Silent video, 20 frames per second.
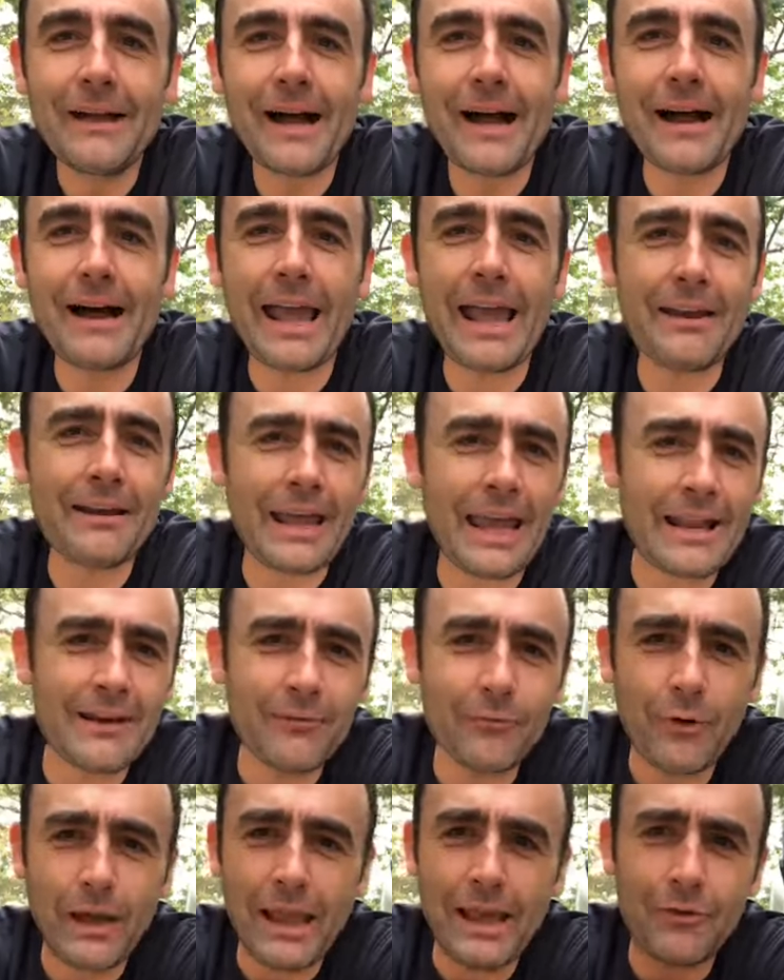Uh, and,
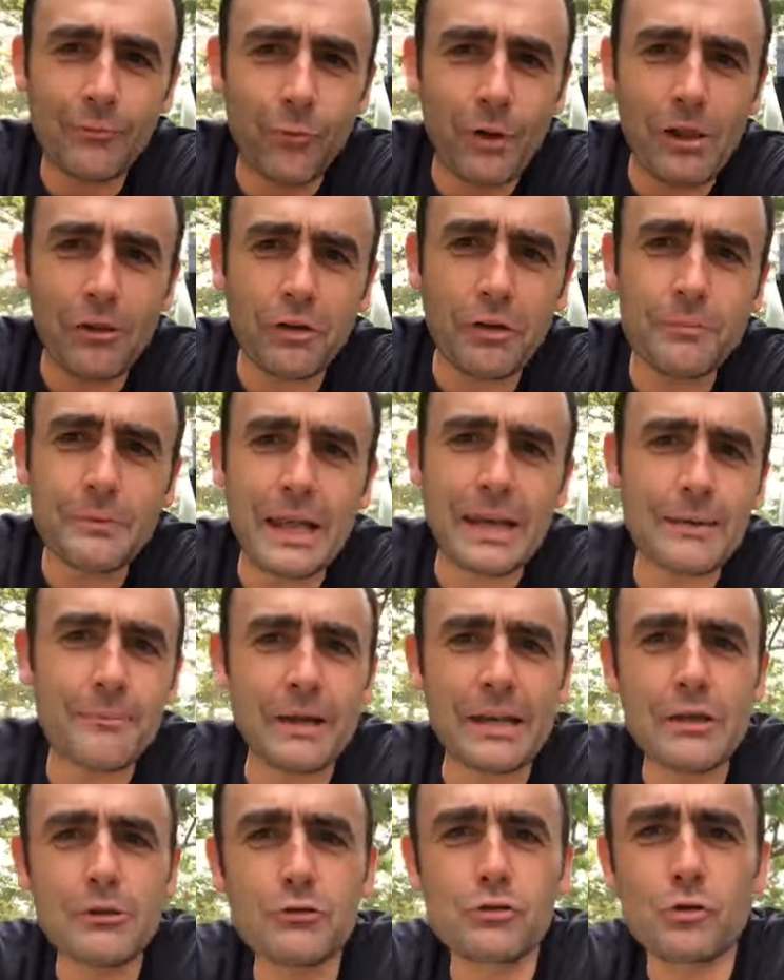and, and welcome to
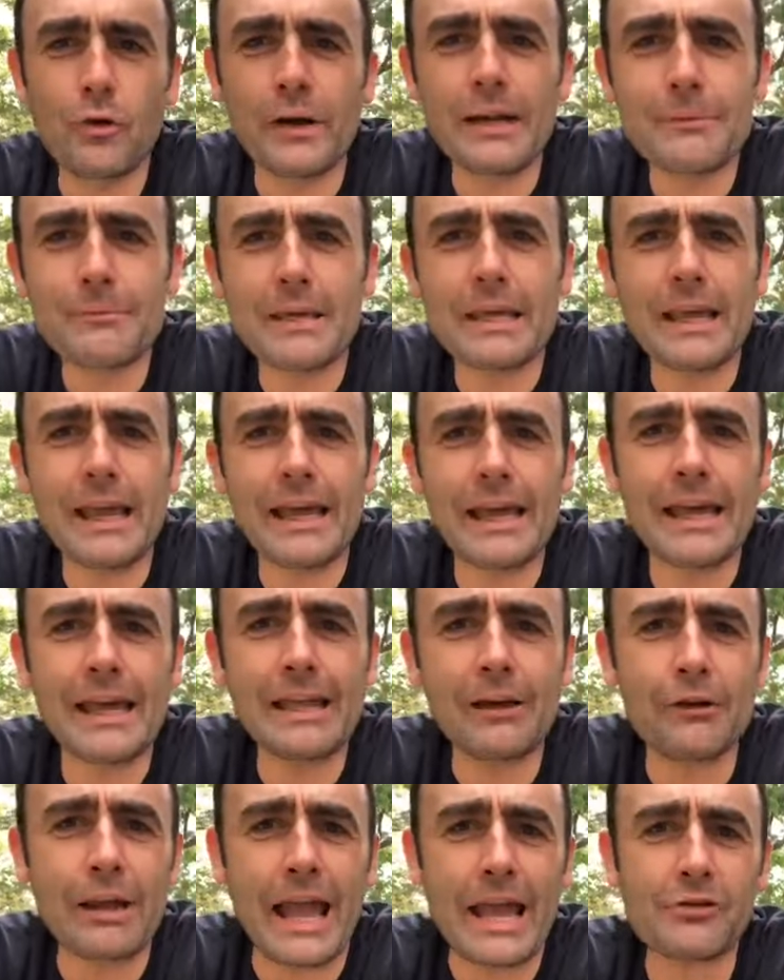anybody who's joining me uh,
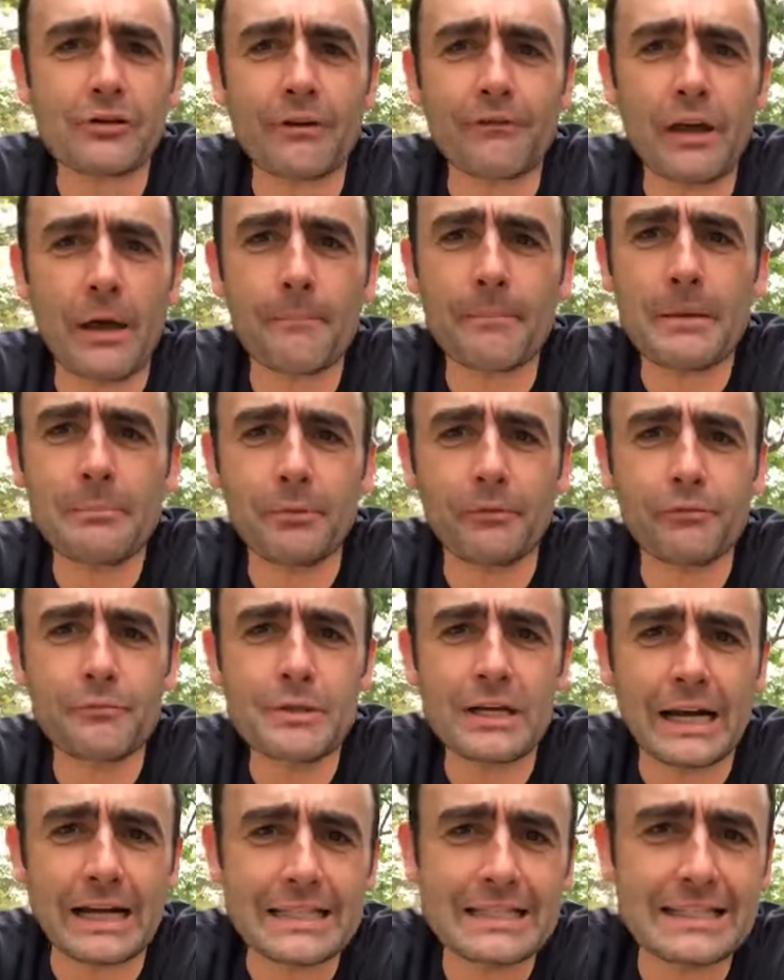international. I've got people
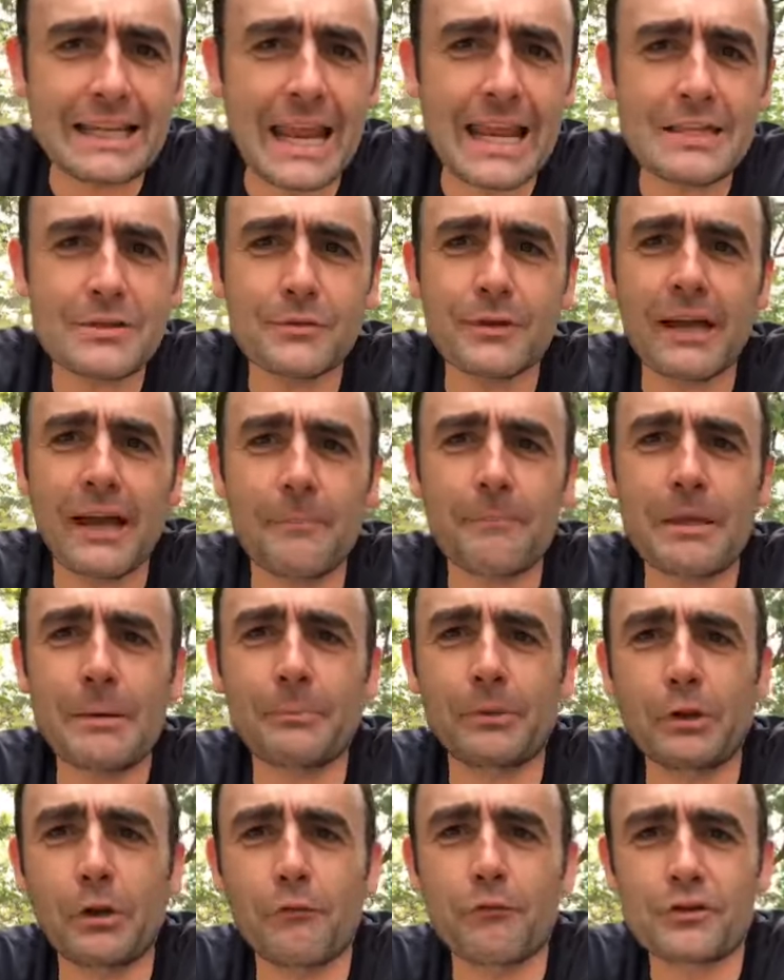from the United States. We've got
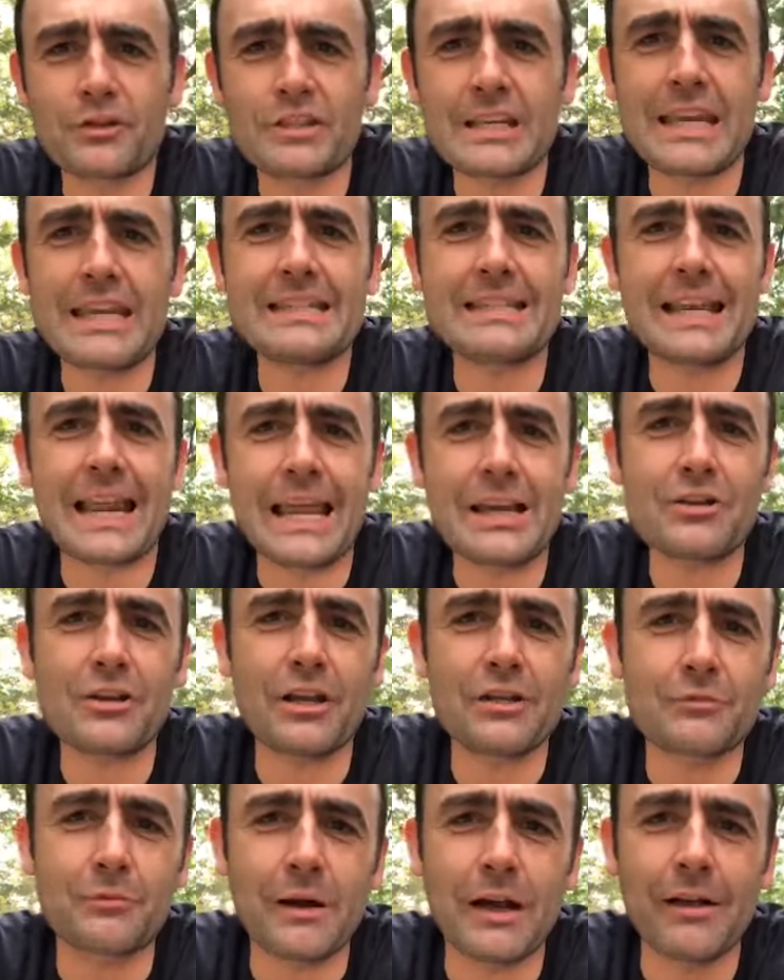people overseas in
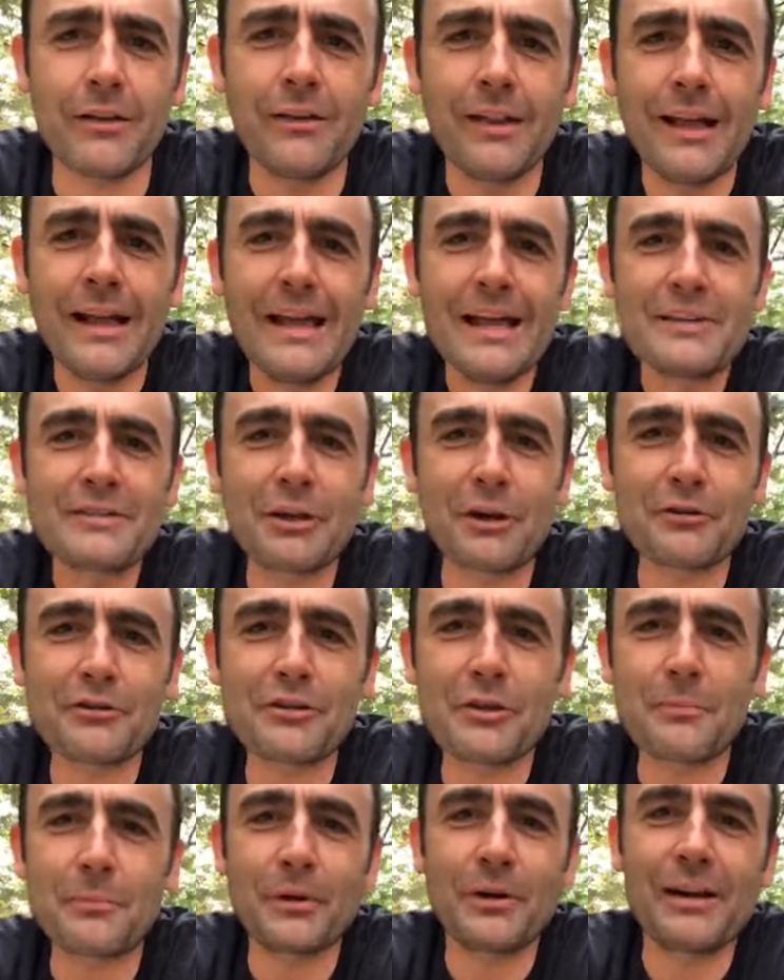Asia as well. So
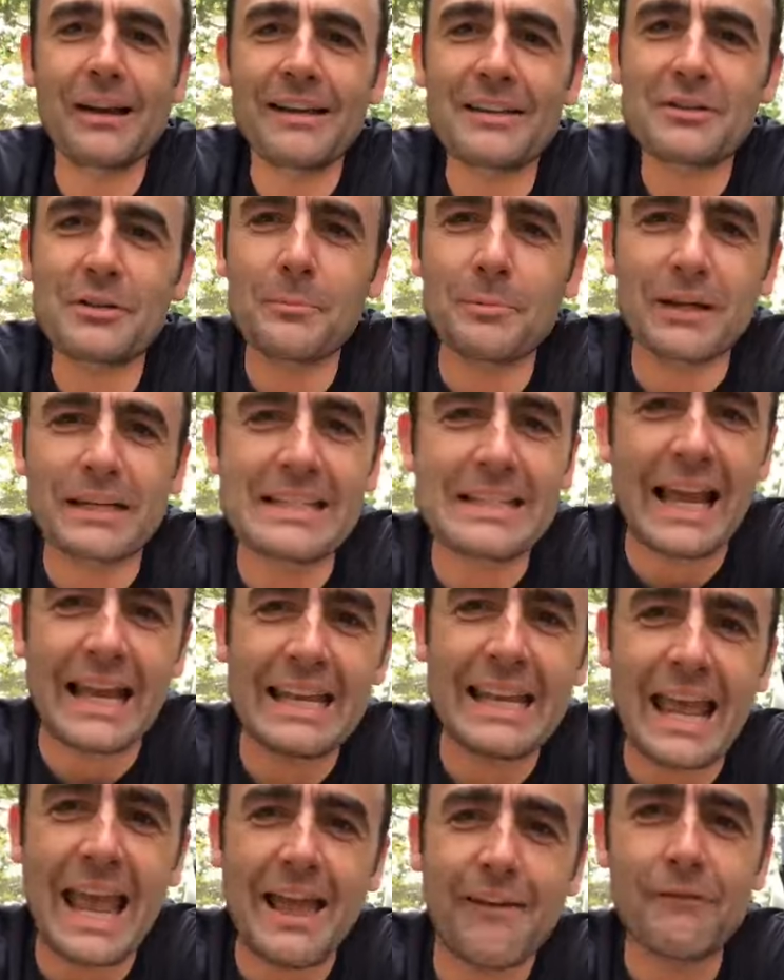super, uh, super
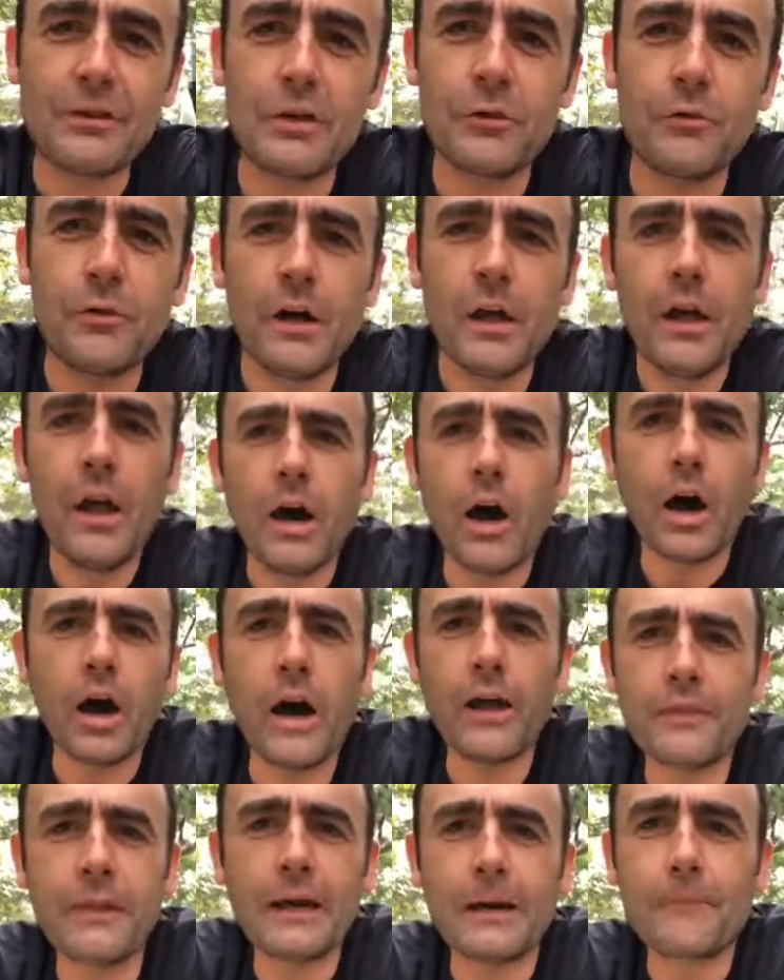excited to have you
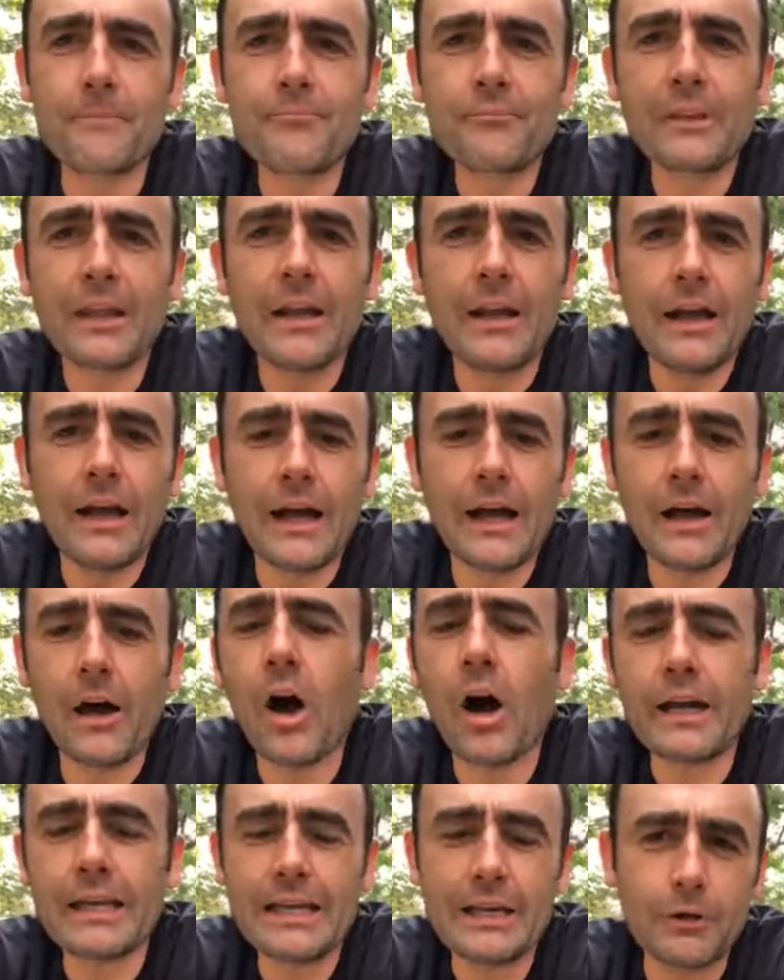on there, uh,
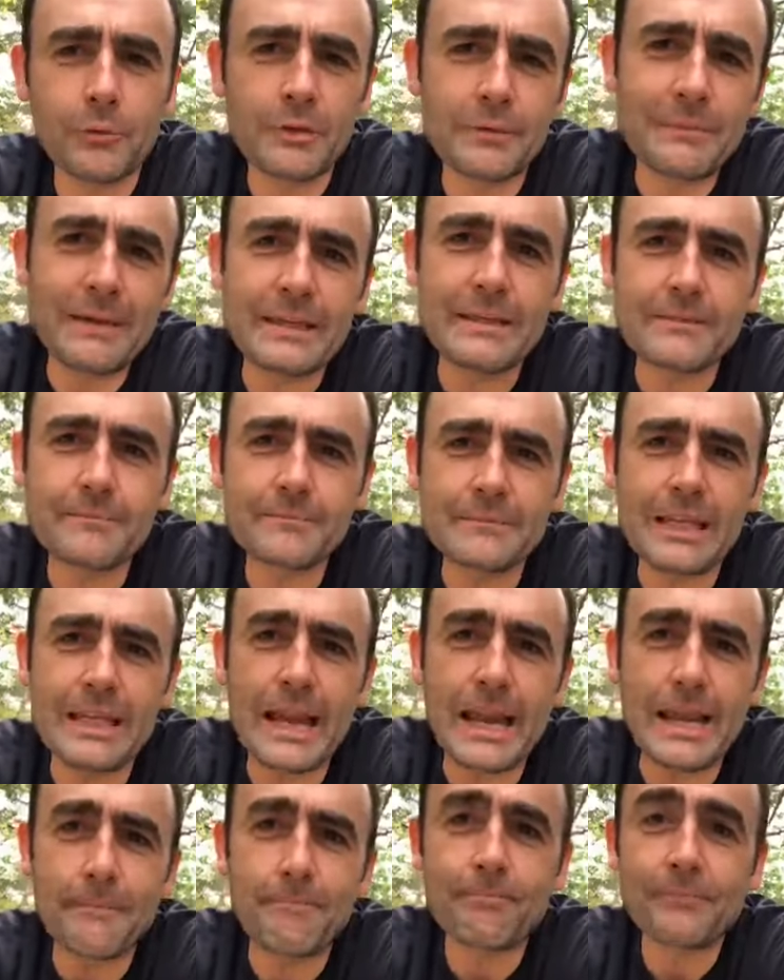on here with me
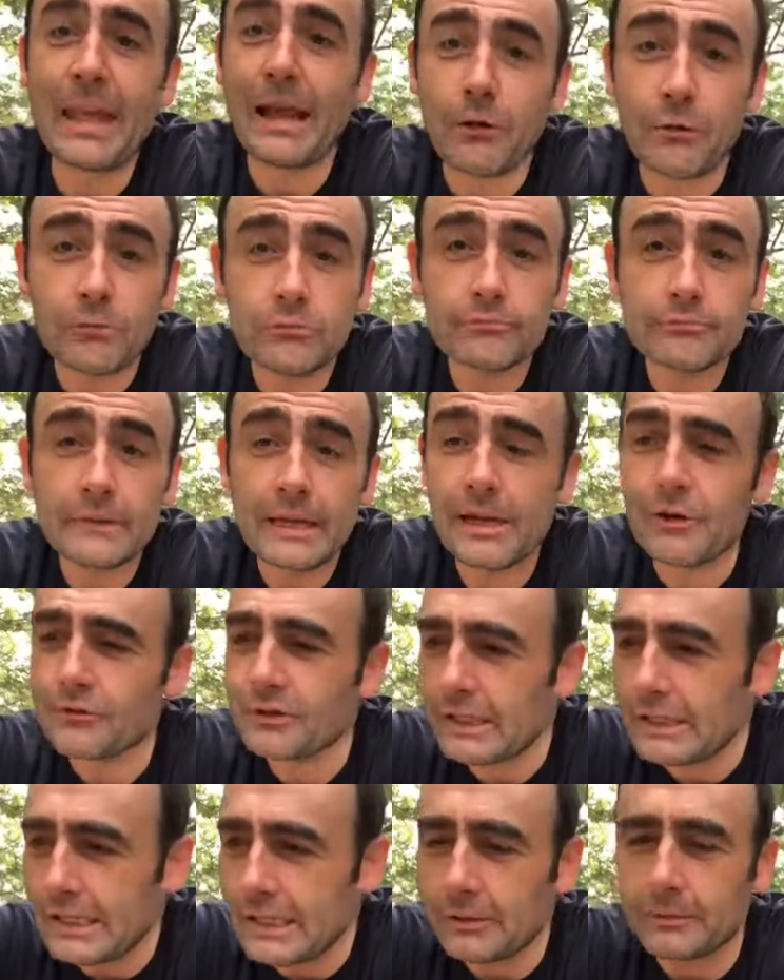today. Now,
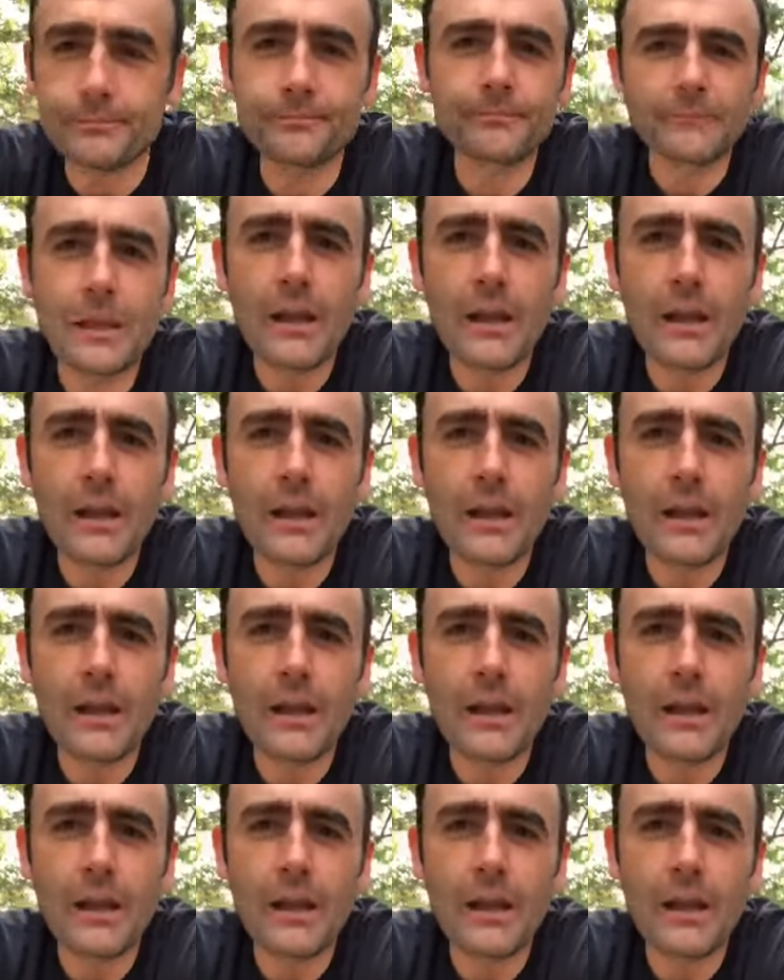here's the deal.